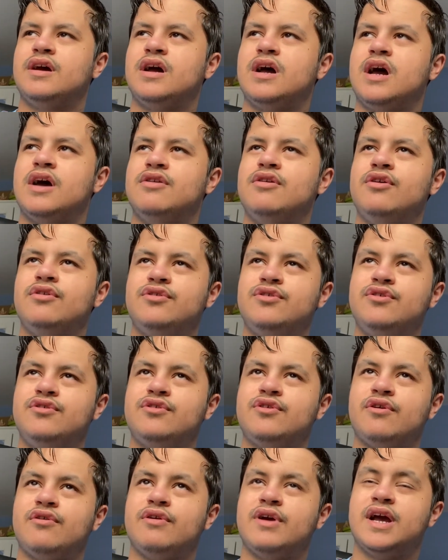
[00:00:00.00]
I know
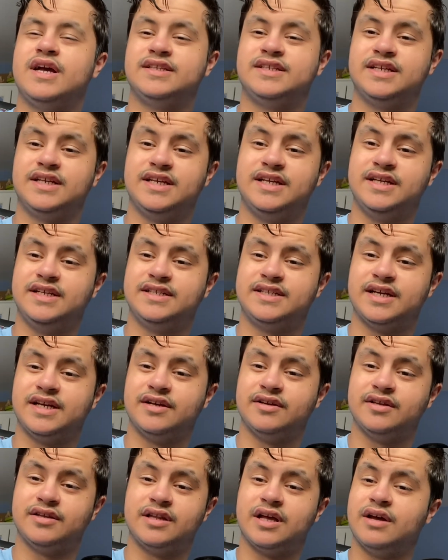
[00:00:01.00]
Hugo
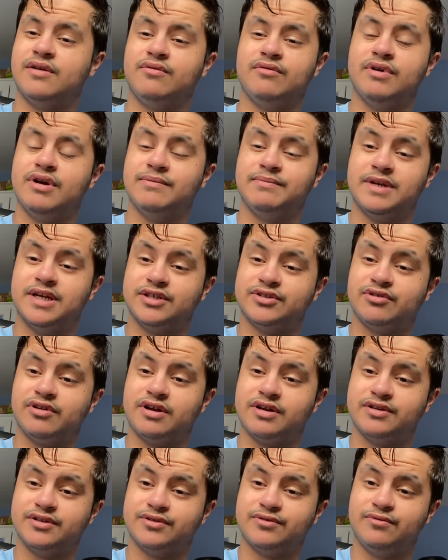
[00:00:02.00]
Etiquette, that whoever that
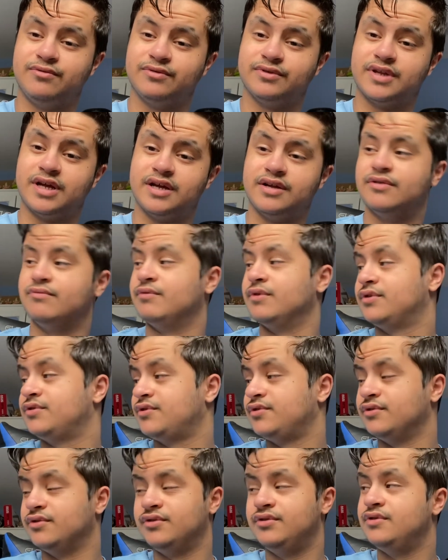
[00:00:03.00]
striker is called, that went
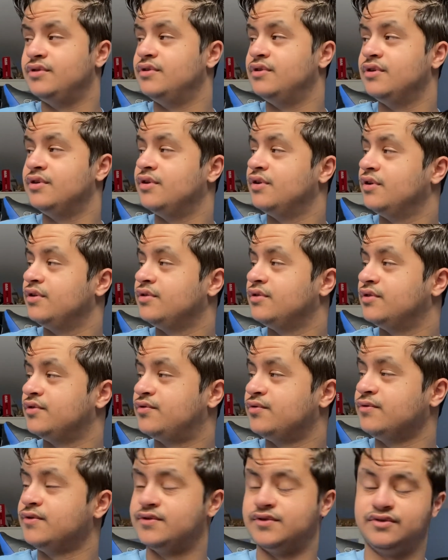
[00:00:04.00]
to the
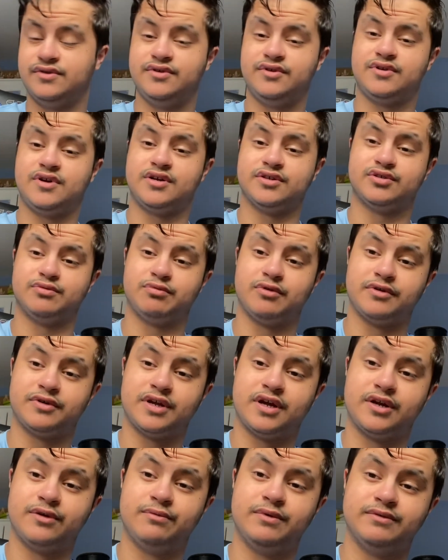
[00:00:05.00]
talks in Newcastle broke
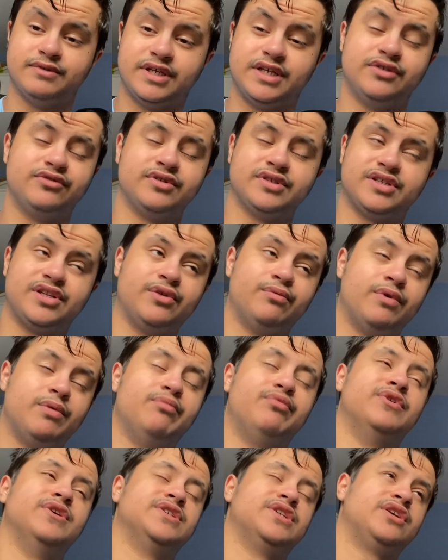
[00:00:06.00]
down, and we was interested at one
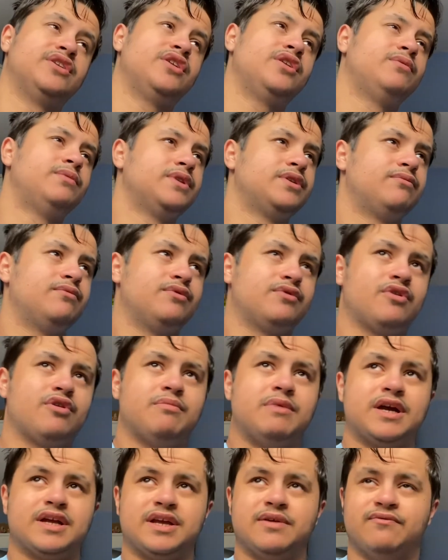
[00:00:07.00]
point. So I don't know whether we'll go
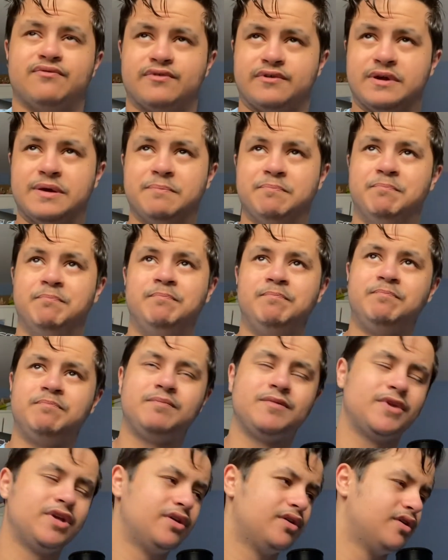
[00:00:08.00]
back in for him.
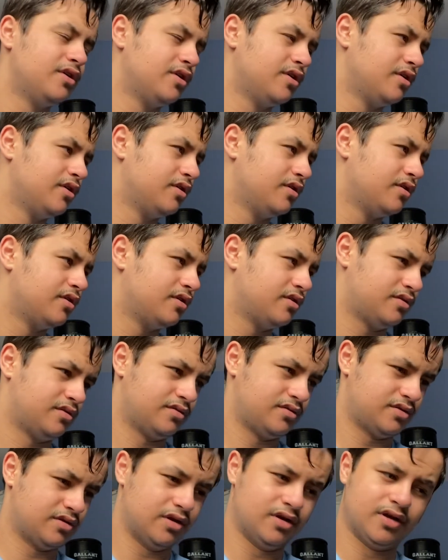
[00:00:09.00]

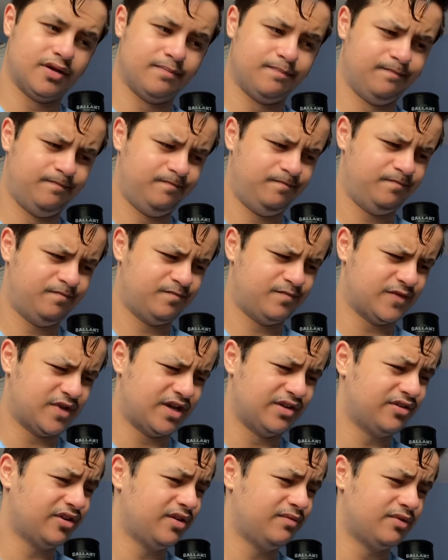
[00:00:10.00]
I
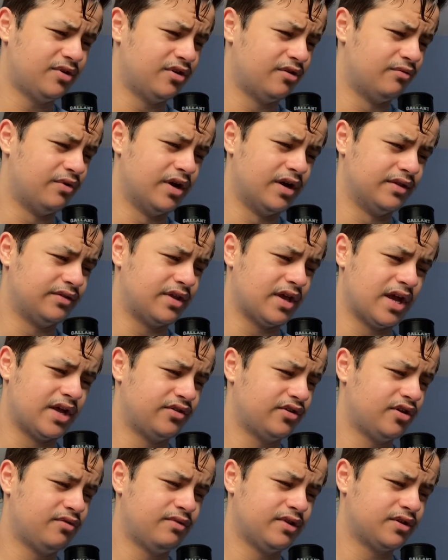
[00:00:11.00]
don't know
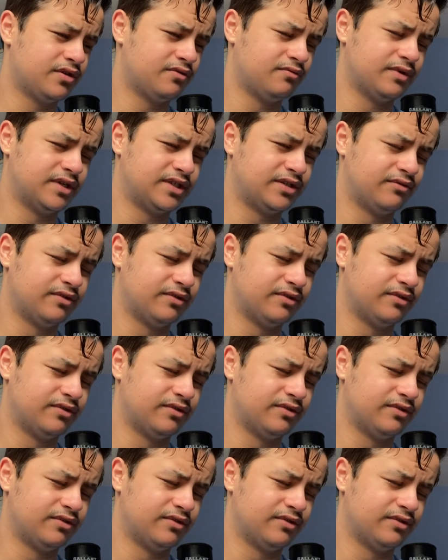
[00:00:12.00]
whether we're still